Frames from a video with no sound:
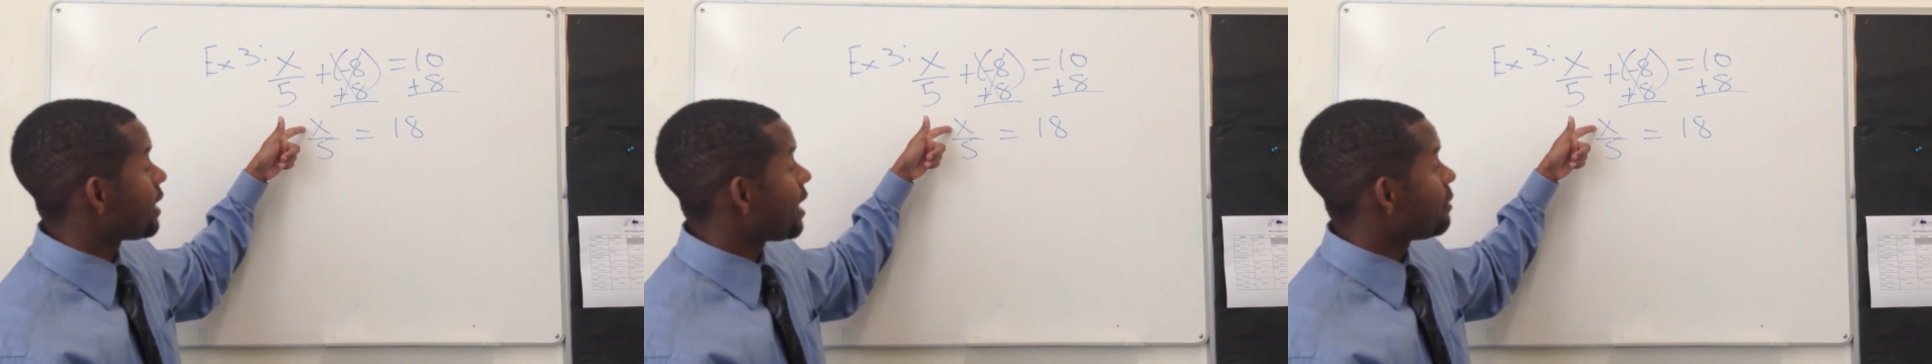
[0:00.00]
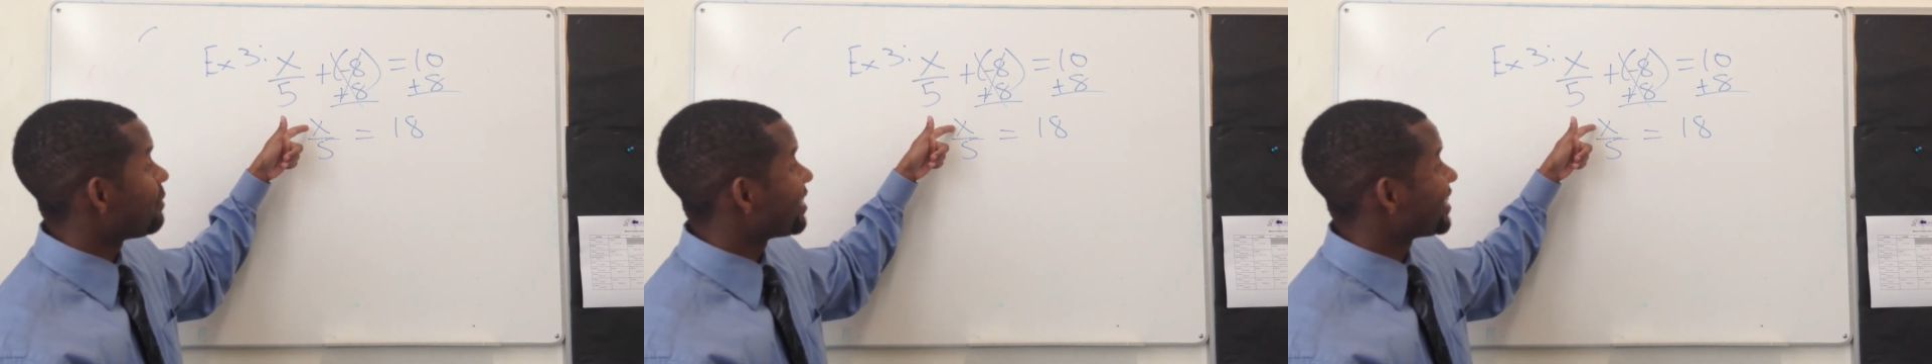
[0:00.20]

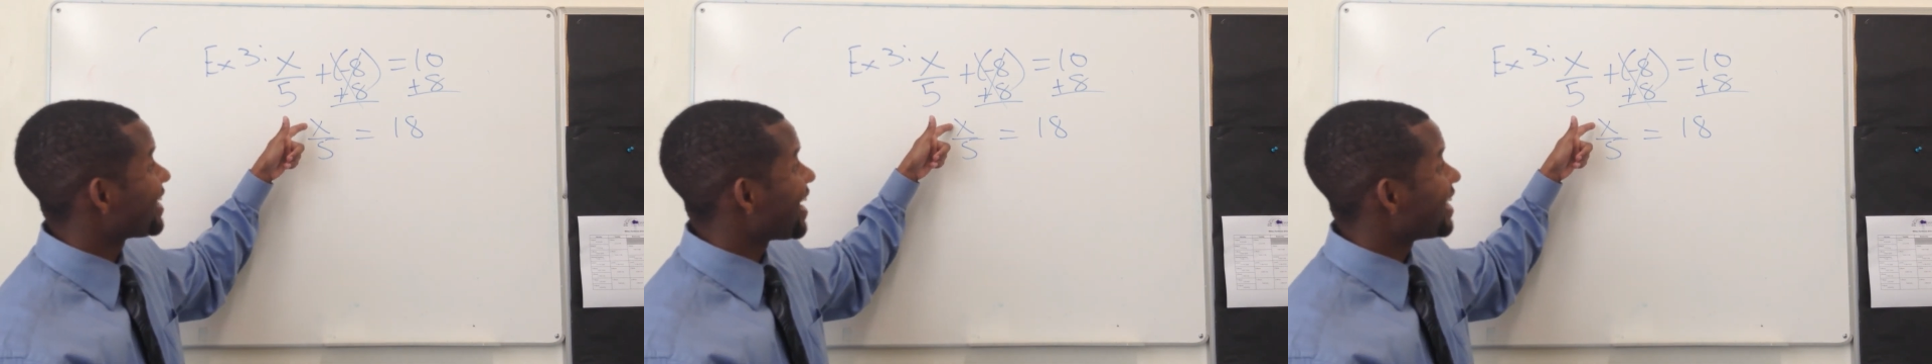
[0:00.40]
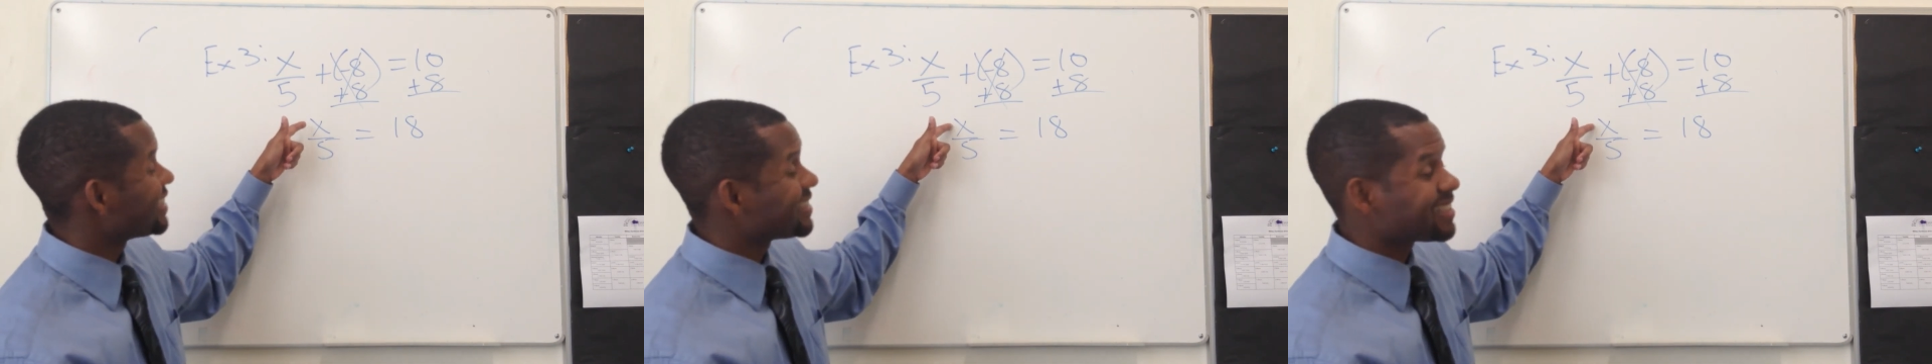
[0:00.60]
How am I going to
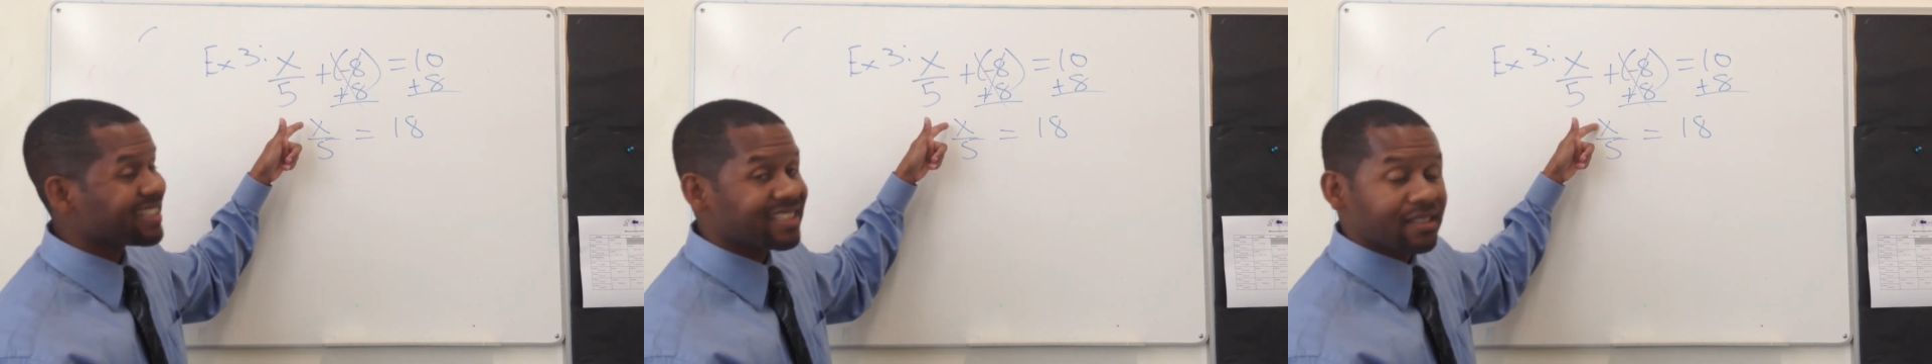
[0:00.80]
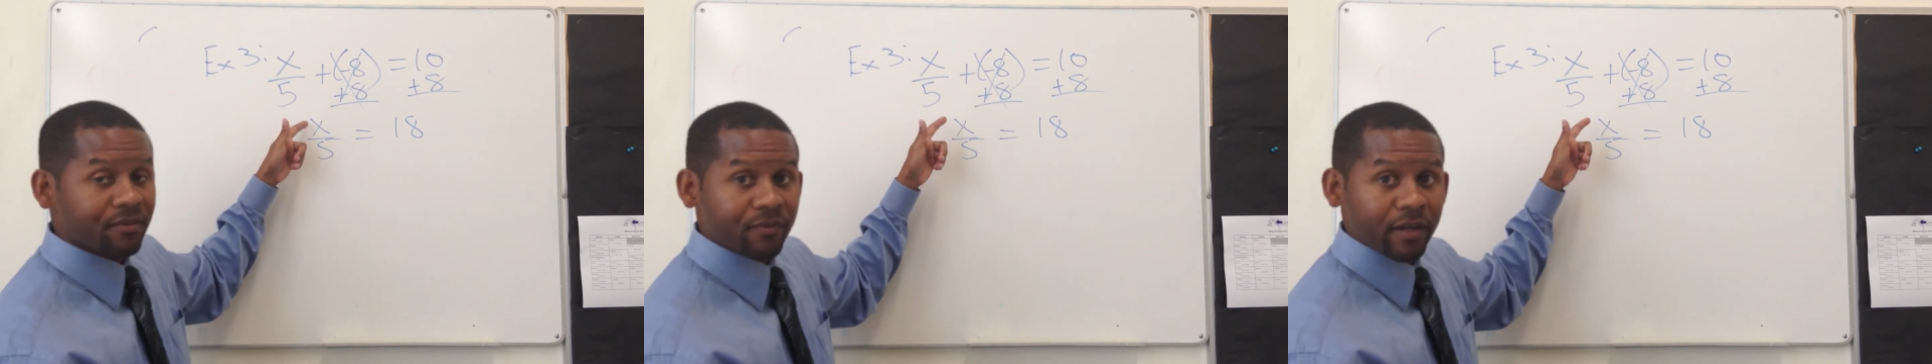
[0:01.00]

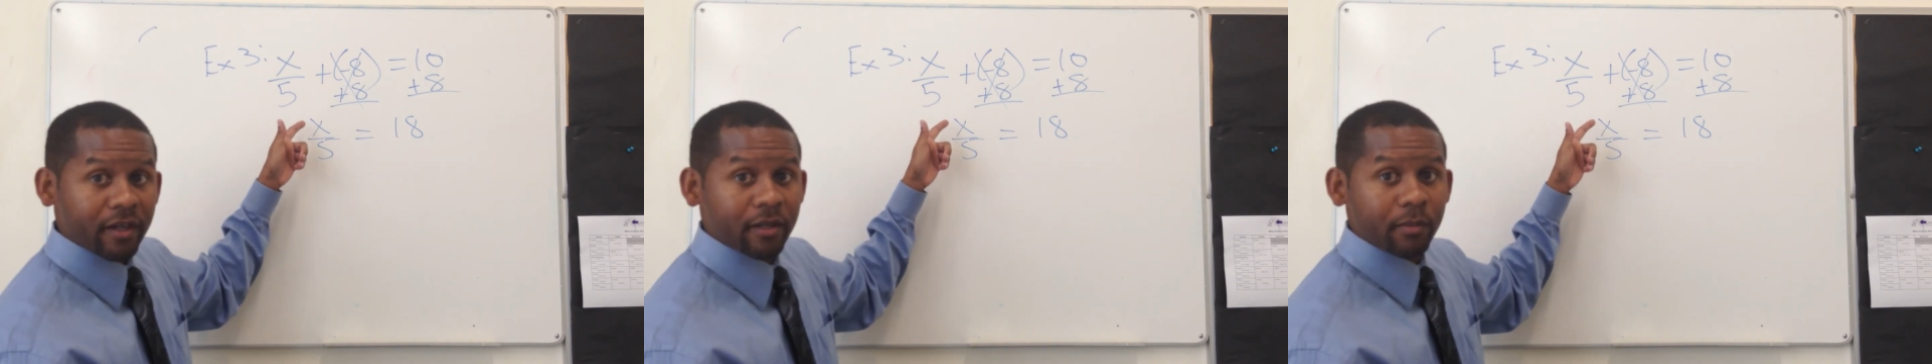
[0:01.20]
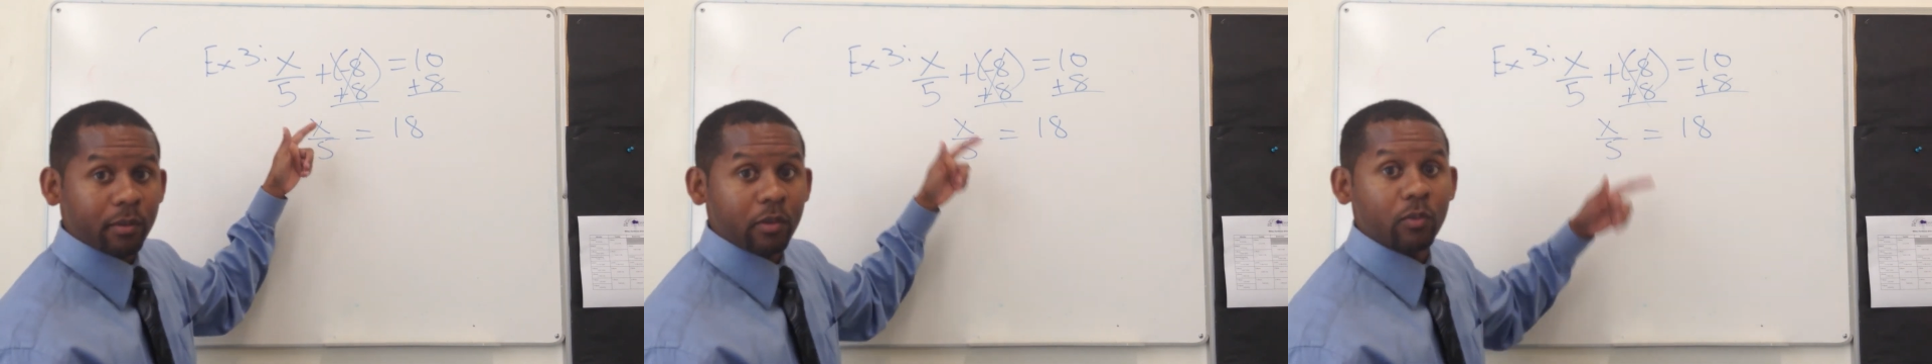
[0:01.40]
isolate the
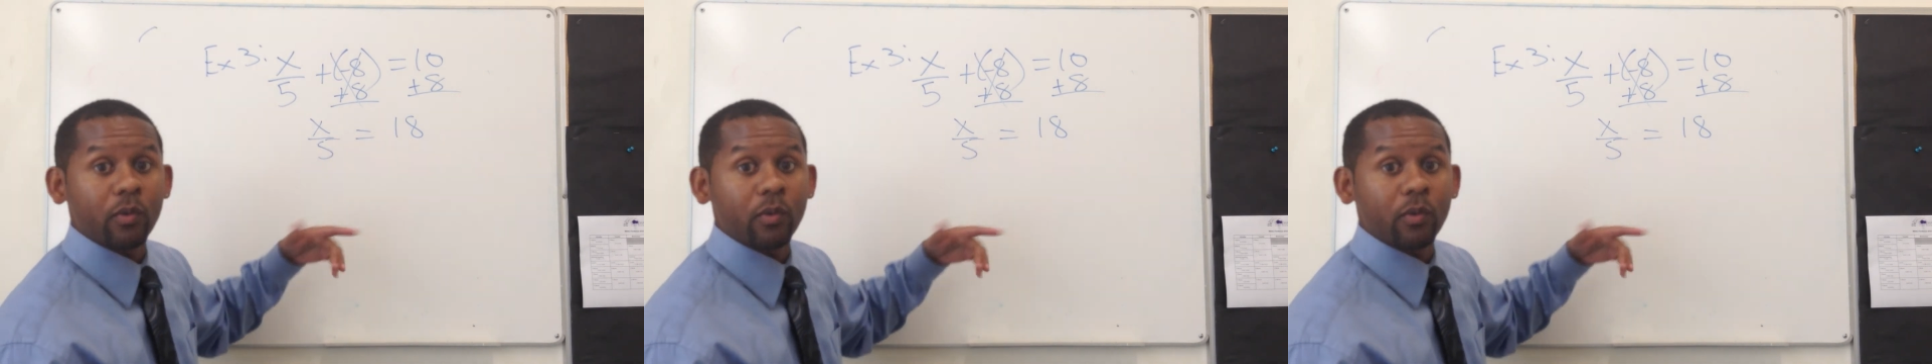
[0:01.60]
variable?